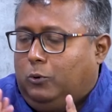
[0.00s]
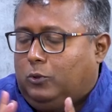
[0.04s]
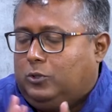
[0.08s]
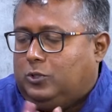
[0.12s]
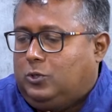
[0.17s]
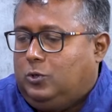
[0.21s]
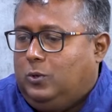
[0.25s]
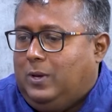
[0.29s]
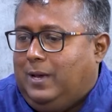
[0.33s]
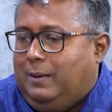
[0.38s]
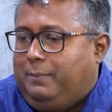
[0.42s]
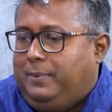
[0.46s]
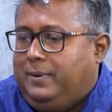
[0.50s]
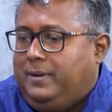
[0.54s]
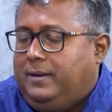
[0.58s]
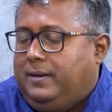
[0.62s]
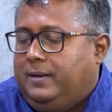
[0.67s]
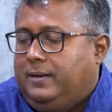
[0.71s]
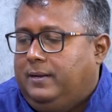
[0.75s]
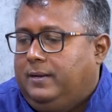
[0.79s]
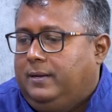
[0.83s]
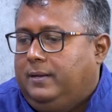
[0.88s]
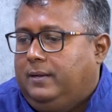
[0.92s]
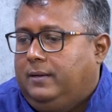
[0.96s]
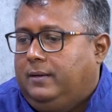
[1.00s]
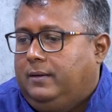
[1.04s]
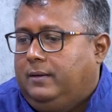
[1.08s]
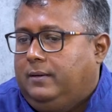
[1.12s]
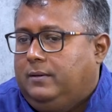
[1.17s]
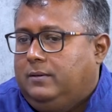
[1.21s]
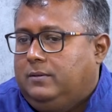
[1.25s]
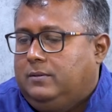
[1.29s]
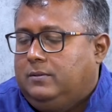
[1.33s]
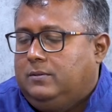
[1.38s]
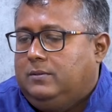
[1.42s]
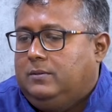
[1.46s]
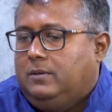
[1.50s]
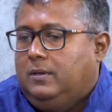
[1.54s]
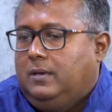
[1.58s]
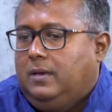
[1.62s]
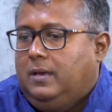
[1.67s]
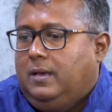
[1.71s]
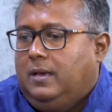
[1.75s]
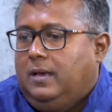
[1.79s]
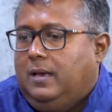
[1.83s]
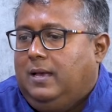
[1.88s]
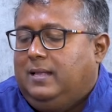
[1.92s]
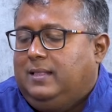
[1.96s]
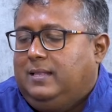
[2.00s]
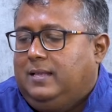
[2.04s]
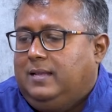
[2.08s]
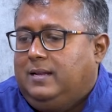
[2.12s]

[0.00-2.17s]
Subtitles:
both to happen, and